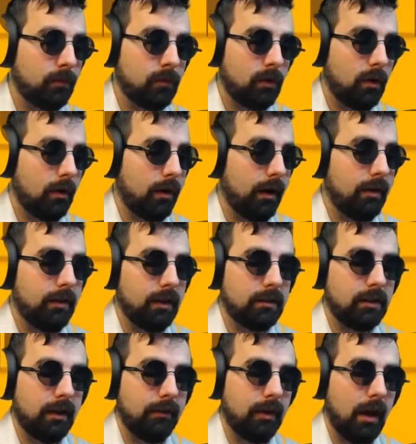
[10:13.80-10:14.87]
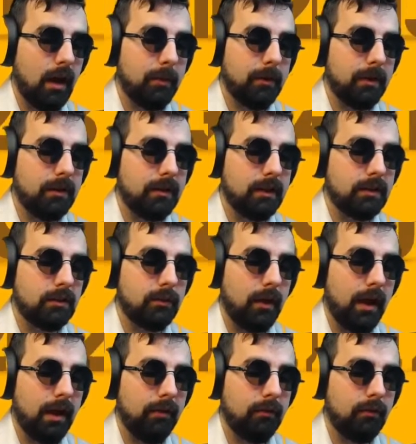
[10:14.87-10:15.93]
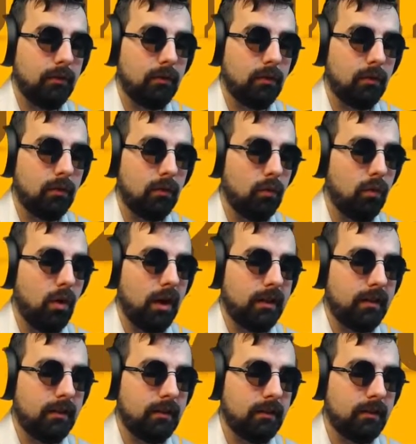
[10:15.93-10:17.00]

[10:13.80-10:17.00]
Okay, day 7. How many days do we have? What?